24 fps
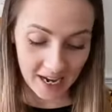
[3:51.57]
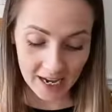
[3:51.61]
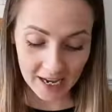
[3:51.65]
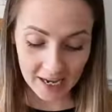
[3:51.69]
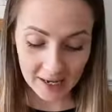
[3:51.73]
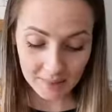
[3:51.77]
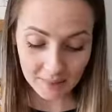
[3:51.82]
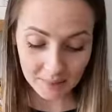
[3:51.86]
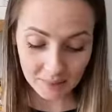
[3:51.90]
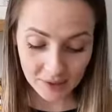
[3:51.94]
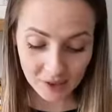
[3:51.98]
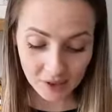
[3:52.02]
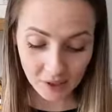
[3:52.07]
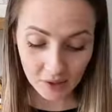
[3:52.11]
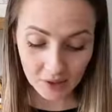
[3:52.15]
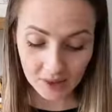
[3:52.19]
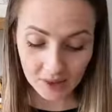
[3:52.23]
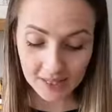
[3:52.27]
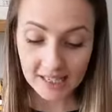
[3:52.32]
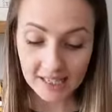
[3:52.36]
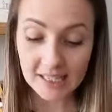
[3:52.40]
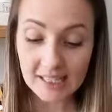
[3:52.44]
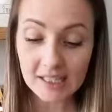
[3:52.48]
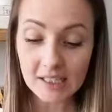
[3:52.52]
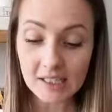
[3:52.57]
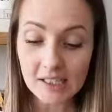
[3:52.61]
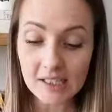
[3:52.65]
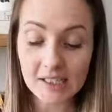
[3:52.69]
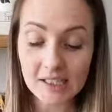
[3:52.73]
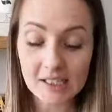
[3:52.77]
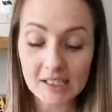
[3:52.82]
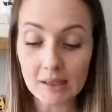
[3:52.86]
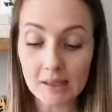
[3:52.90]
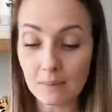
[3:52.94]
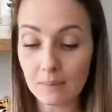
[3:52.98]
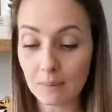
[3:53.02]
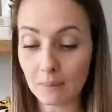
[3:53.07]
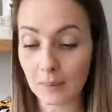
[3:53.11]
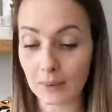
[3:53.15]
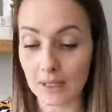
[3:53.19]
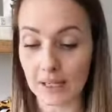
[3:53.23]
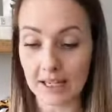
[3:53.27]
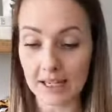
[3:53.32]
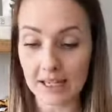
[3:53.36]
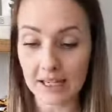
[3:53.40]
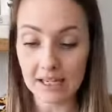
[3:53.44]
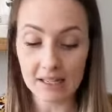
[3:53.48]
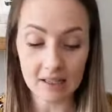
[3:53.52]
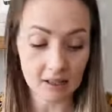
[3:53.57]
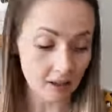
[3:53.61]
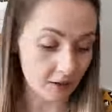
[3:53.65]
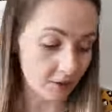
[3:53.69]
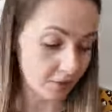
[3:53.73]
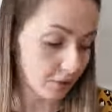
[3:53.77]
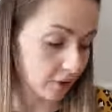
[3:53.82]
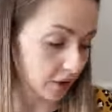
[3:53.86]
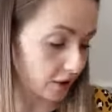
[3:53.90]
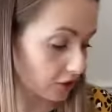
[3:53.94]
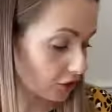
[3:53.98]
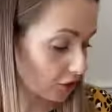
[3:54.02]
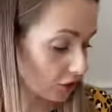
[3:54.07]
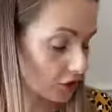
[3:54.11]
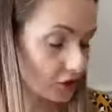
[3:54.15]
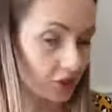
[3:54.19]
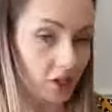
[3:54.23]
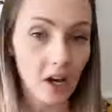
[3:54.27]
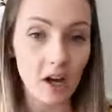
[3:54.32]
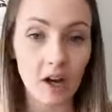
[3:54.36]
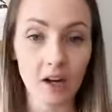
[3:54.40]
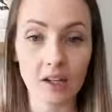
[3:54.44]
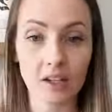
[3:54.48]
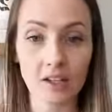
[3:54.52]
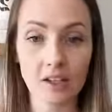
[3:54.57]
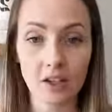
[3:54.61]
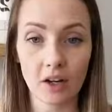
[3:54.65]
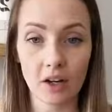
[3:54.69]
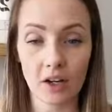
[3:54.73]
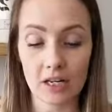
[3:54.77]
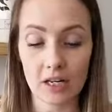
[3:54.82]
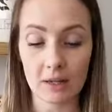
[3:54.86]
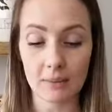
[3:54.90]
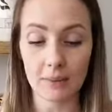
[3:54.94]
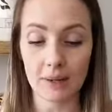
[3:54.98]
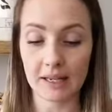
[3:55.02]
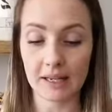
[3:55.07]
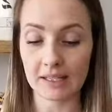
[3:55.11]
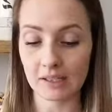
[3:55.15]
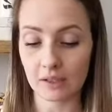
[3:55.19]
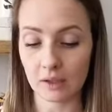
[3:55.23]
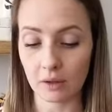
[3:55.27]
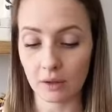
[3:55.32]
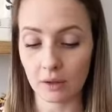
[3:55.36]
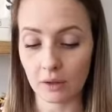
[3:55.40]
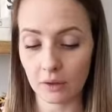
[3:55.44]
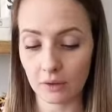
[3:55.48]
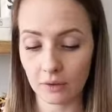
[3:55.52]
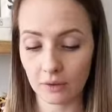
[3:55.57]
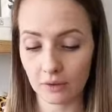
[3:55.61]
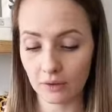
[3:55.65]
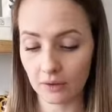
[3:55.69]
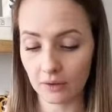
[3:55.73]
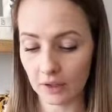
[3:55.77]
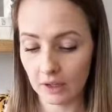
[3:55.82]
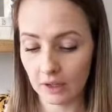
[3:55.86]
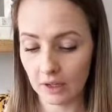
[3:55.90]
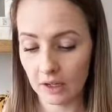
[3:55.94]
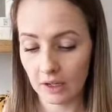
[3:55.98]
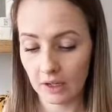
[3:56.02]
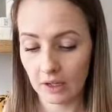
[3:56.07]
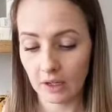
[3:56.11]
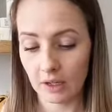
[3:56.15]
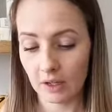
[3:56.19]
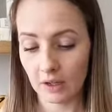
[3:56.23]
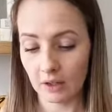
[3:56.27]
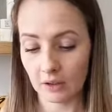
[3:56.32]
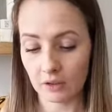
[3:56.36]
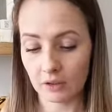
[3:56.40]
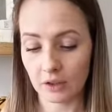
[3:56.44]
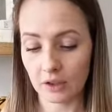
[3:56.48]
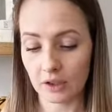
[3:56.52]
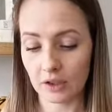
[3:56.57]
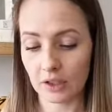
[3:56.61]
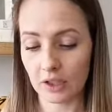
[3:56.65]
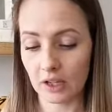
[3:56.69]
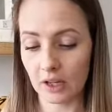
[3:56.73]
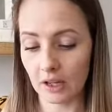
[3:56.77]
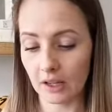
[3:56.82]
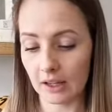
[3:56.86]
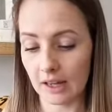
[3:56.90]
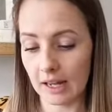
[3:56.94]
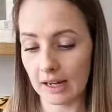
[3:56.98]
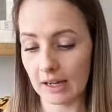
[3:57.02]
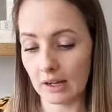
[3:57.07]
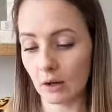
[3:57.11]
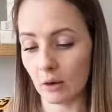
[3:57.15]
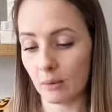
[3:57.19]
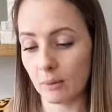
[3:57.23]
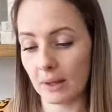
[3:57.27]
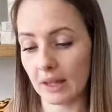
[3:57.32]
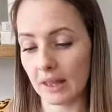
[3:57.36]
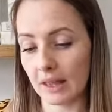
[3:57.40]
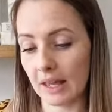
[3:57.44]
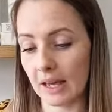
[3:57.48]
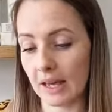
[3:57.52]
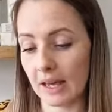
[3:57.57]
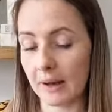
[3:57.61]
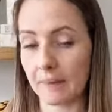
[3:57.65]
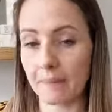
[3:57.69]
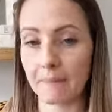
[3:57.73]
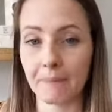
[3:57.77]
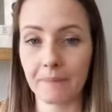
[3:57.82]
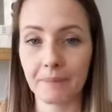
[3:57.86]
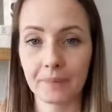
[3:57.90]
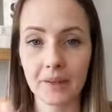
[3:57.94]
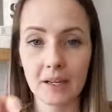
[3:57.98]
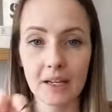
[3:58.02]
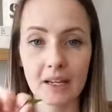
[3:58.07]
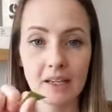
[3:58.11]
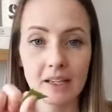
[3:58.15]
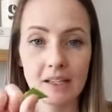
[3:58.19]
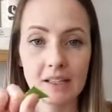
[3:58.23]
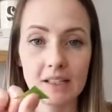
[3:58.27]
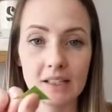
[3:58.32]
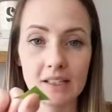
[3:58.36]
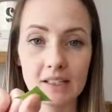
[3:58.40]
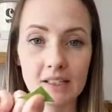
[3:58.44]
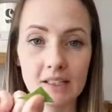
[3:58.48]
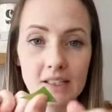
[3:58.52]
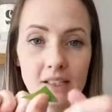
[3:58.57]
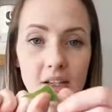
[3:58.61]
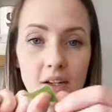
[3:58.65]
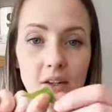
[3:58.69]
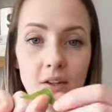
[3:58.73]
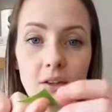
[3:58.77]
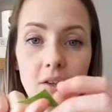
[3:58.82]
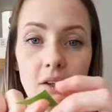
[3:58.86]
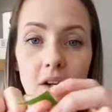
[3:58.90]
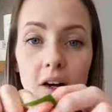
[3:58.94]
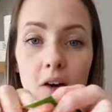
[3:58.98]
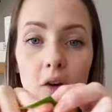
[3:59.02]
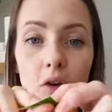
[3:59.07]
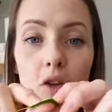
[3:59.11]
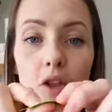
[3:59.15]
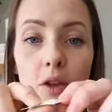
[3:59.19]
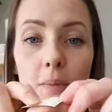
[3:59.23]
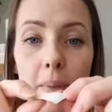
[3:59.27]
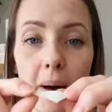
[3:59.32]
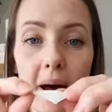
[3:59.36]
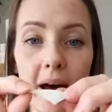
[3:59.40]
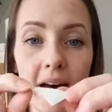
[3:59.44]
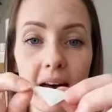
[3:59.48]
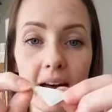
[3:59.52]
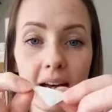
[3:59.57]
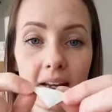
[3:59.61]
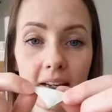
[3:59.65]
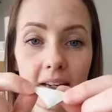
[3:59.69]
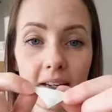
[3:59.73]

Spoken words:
So these simply, look, if I just cut a tiny piece off, just cut that little bit there. So on the back